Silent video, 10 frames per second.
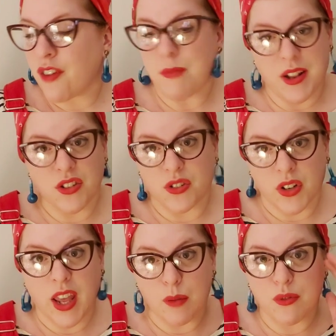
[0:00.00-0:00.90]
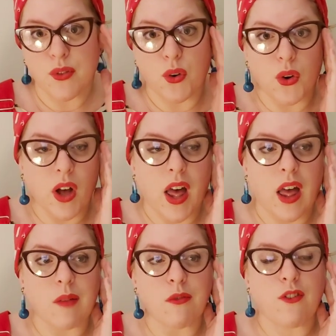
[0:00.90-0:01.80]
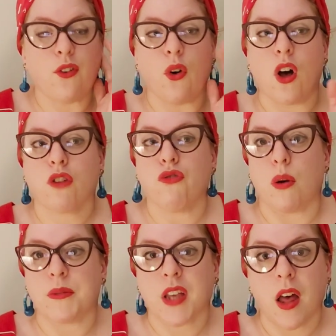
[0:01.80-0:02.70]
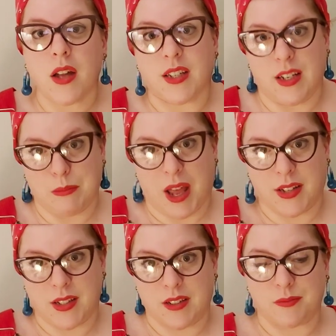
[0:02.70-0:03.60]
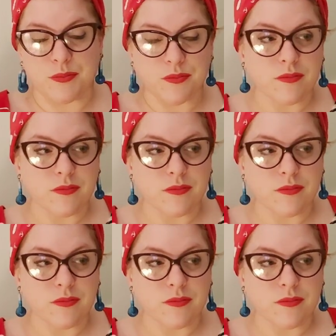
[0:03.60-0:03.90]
I've mentioned on here before, for a cropped cardigan pattern.